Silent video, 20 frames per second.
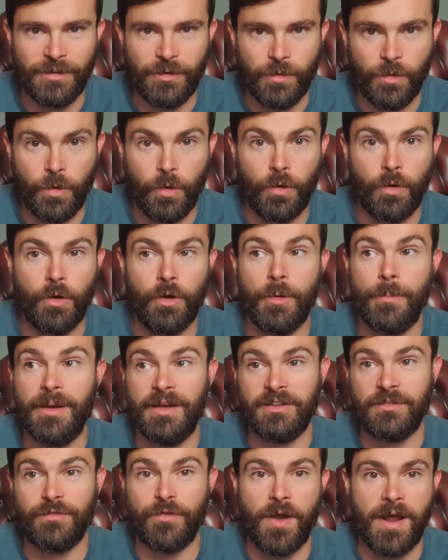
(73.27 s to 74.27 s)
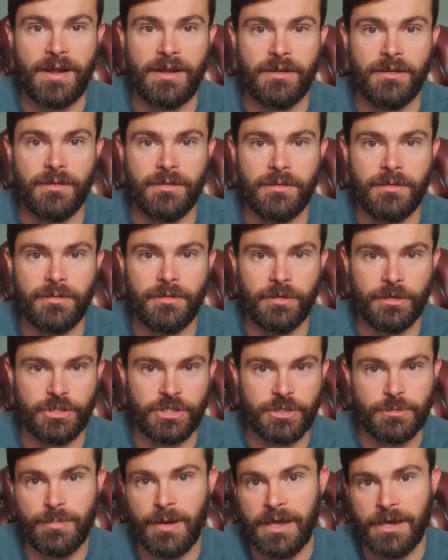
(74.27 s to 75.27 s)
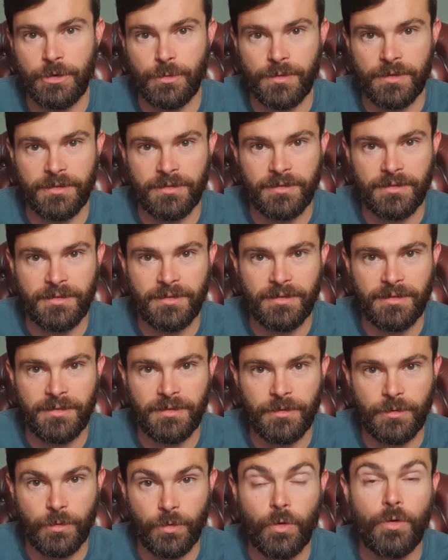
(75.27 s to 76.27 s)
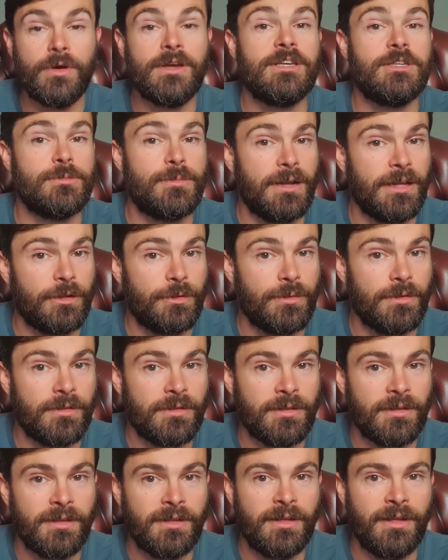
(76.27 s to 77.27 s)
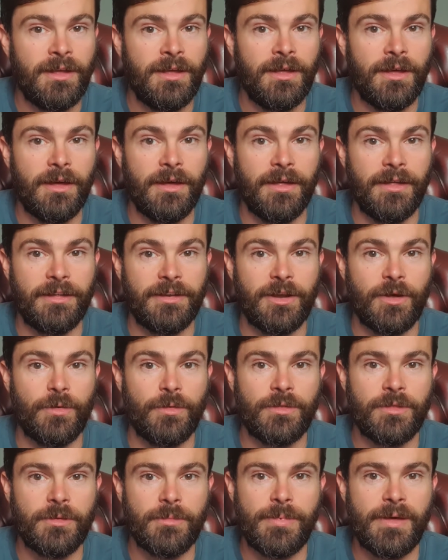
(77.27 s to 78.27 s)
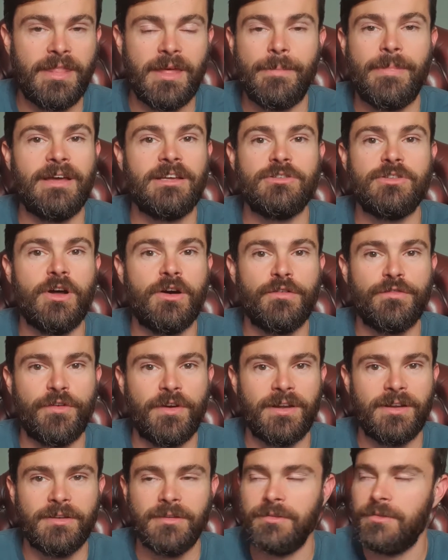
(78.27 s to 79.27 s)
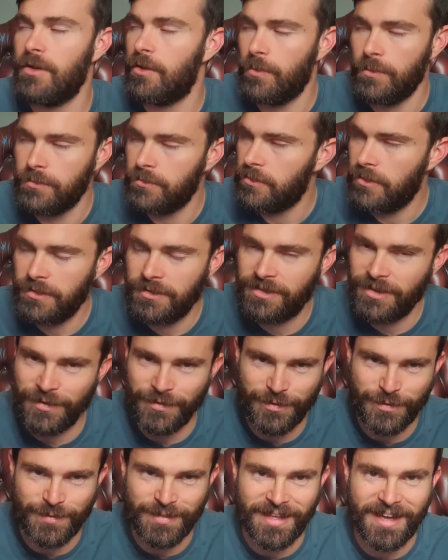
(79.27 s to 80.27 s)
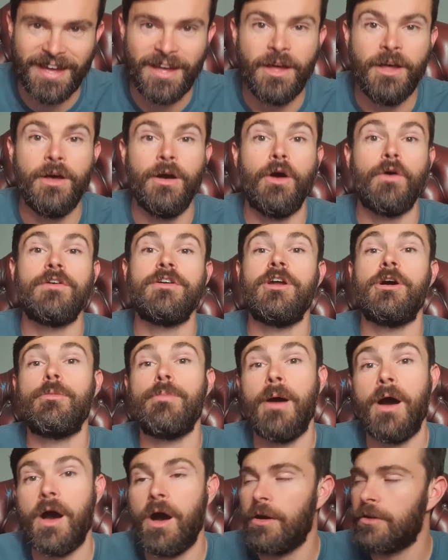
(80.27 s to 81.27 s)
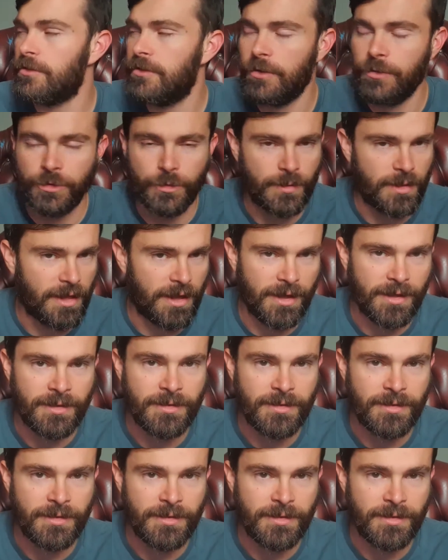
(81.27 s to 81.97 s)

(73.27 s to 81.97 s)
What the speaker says: Or her best friend that she's played with. Or he's played with. Their best dog friend. Don't do it there. Or a dog park. Don't do it there.